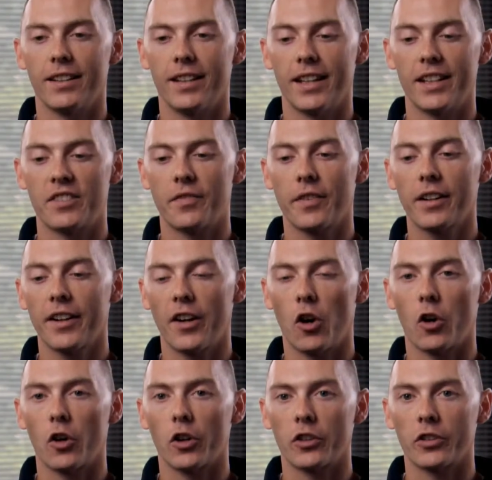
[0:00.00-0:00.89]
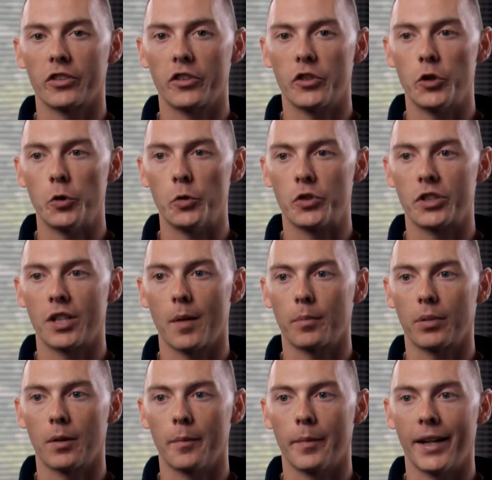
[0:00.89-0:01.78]
it's very hard to
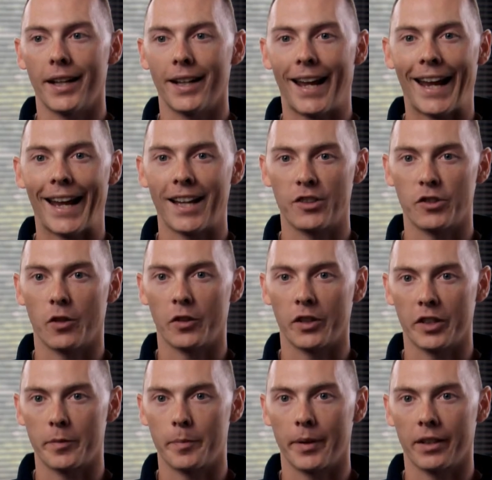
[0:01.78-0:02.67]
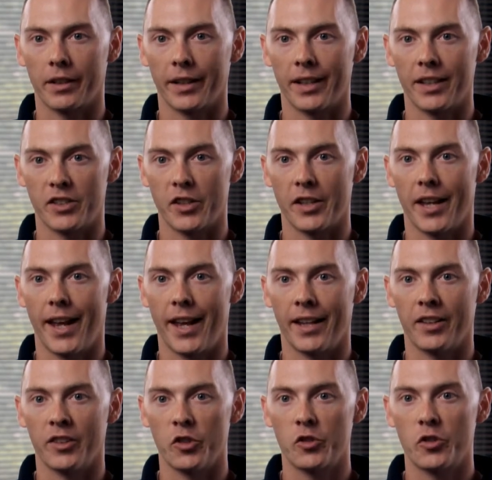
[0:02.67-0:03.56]
supplement hands-on experience
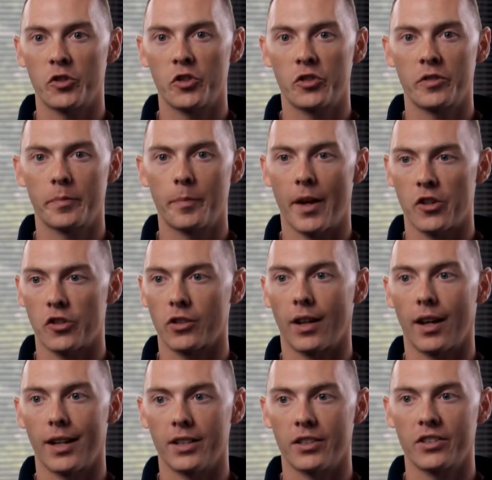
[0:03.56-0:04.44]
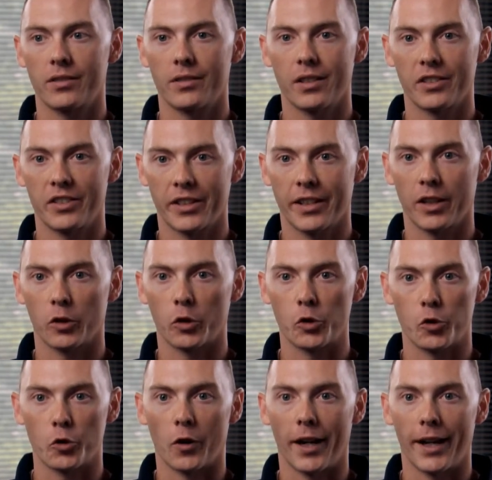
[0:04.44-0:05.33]
and specialized skilled
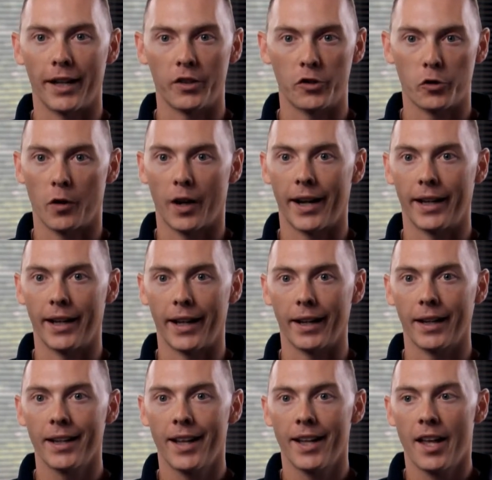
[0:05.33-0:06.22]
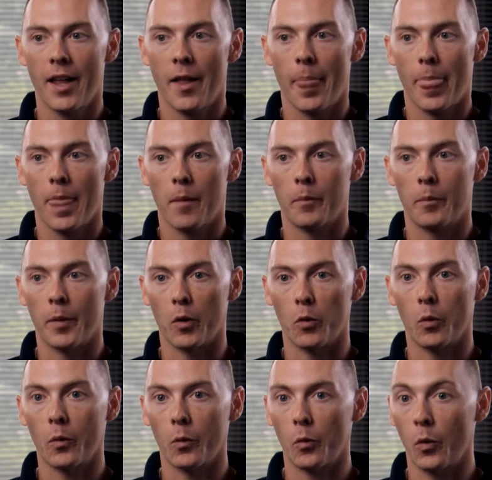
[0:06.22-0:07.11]
trade training. But
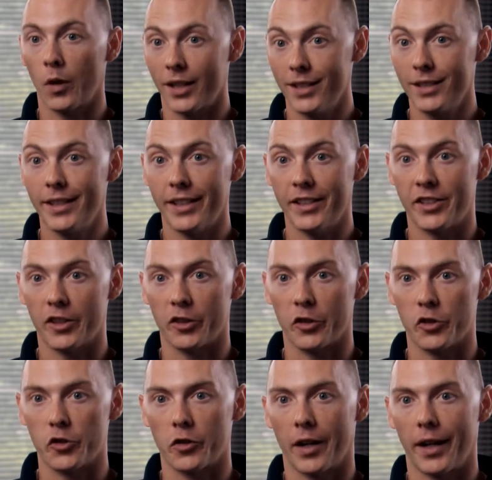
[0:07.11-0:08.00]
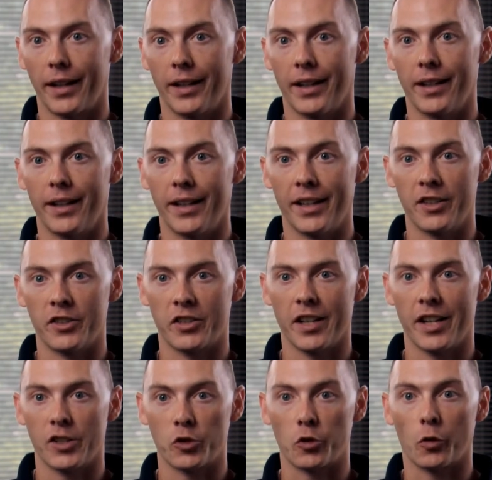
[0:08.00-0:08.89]
what is easier to train in is
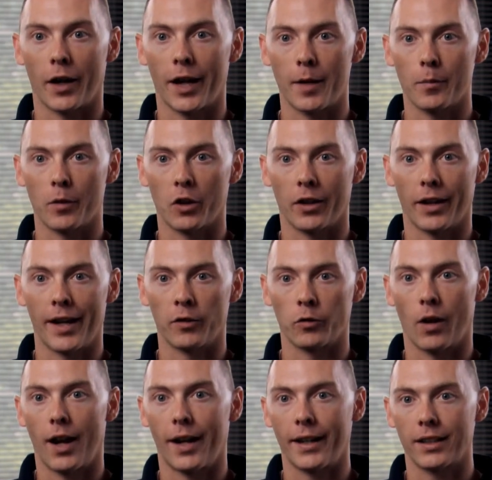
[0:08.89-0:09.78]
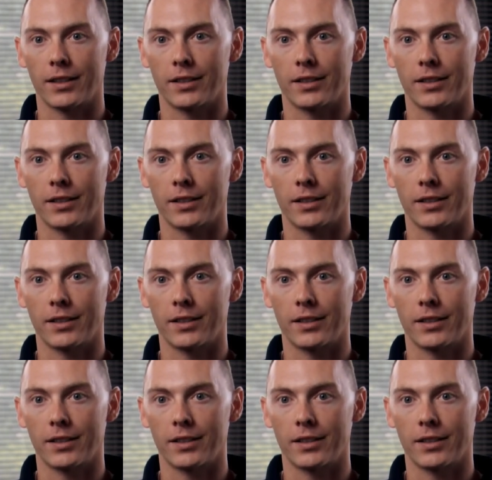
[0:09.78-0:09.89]
grammar and writing